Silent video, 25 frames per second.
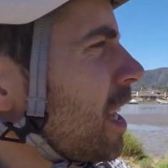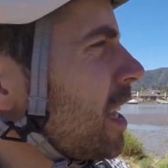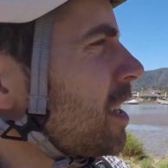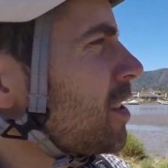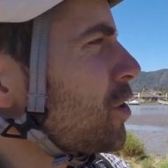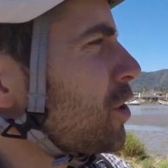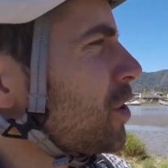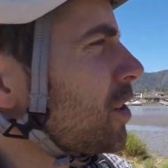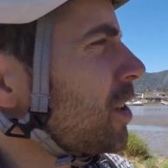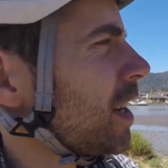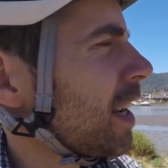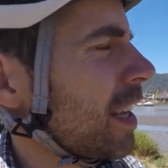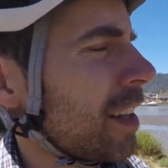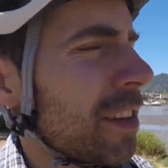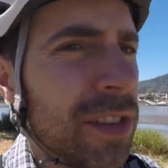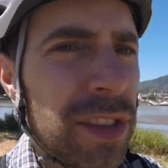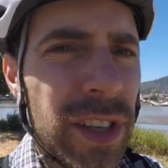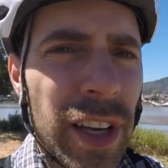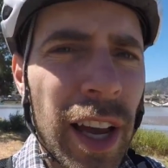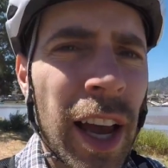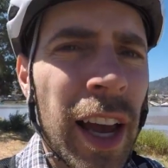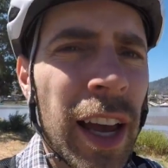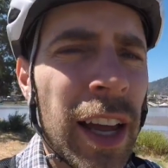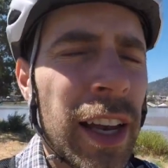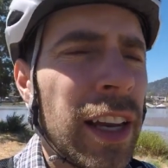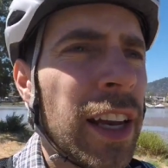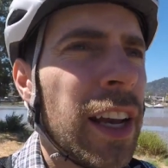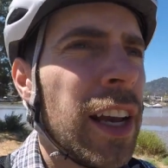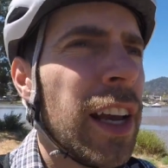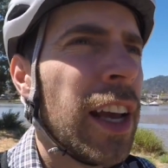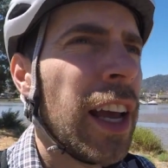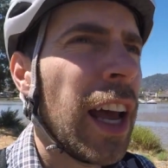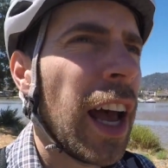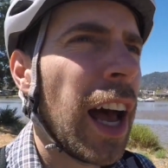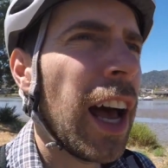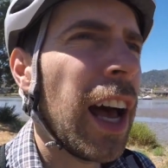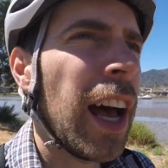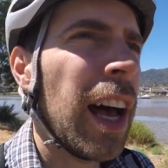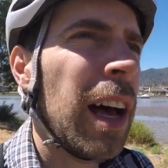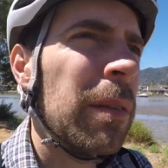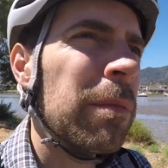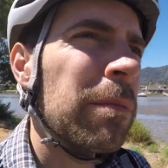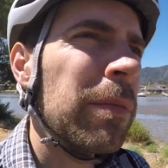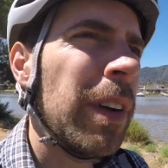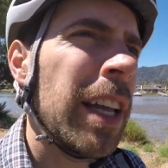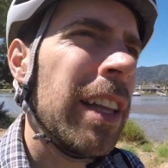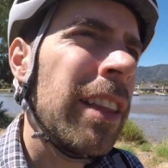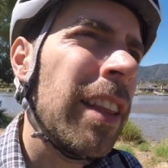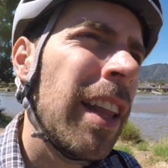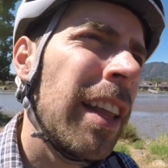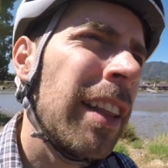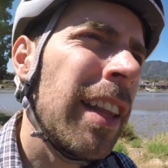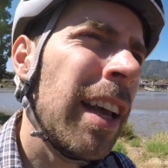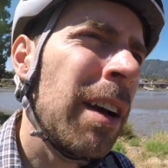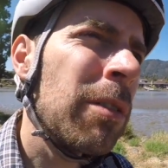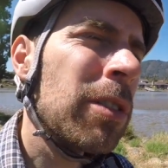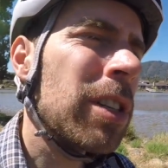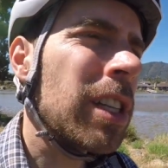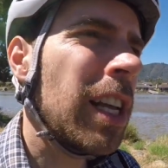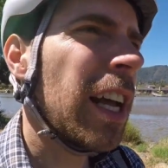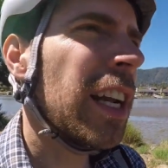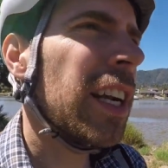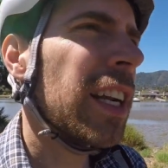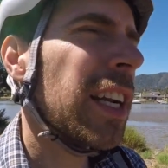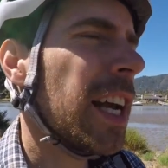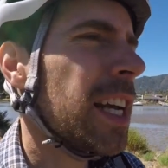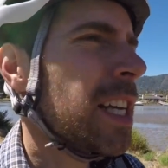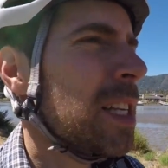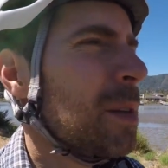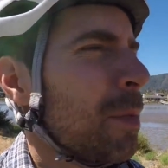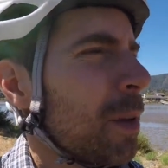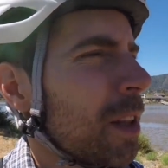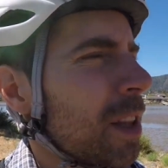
sensor inside, um, and and that was kind of nice.